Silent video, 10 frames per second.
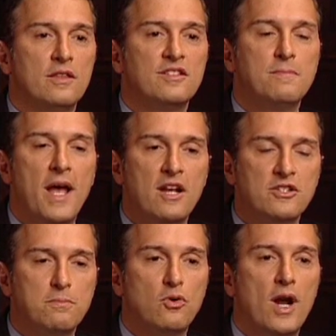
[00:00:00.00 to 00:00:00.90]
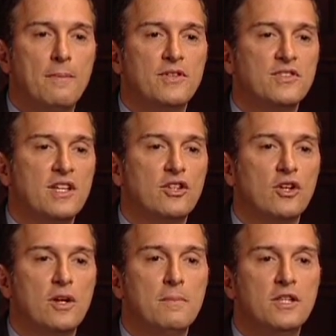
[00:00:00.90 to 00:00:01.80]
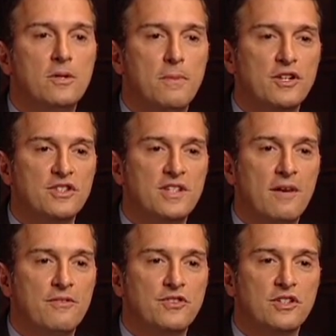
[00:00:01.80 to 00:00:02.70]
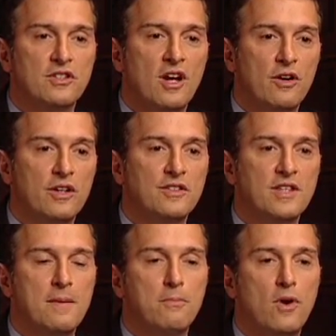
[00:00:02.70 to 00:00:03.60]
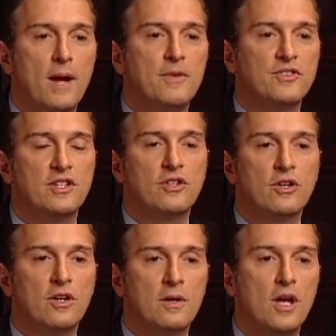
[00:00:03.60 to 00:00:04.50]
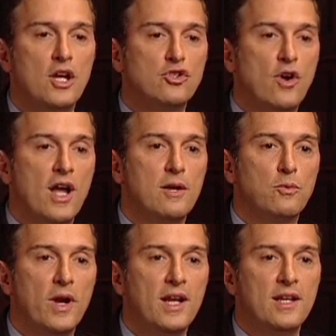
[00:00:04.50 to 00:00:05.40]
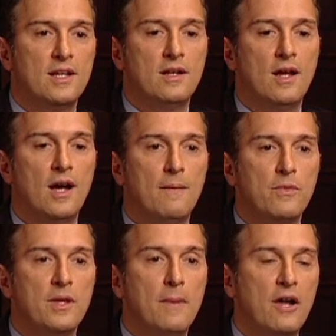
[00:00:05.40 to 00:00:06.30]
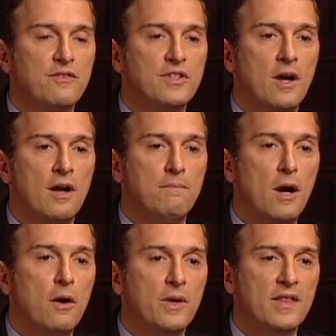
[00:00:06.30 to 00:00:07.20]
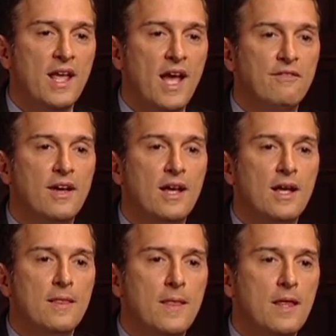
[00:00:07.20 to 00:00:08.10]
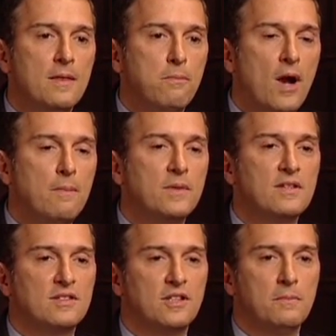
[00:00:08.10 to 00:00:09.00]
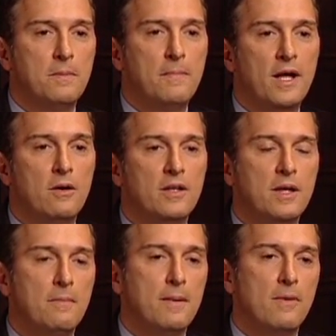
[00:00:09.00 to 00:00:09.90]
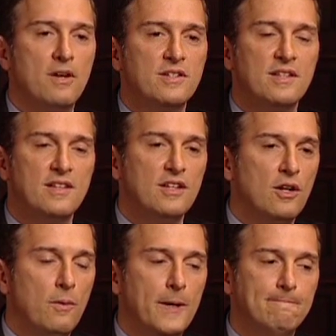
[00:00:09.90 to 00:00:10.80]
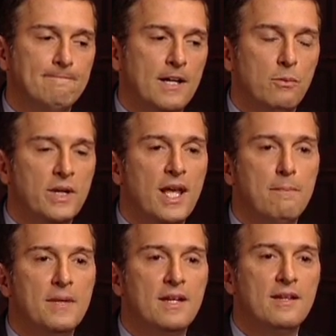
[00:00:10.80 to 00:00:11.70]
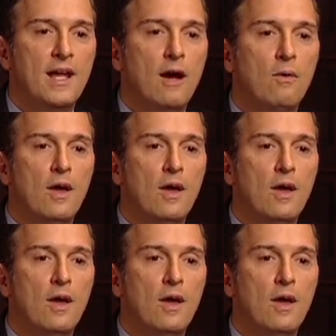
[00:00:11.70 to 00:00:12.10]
The Spanish promise that they're going to meet their budget deficit targets. They promise that they're going to try and rein in um, the amount of uh, borrowing they have. Then the problem gets a little bit better, and then by March they say, you know what, uh, we can't meet it now.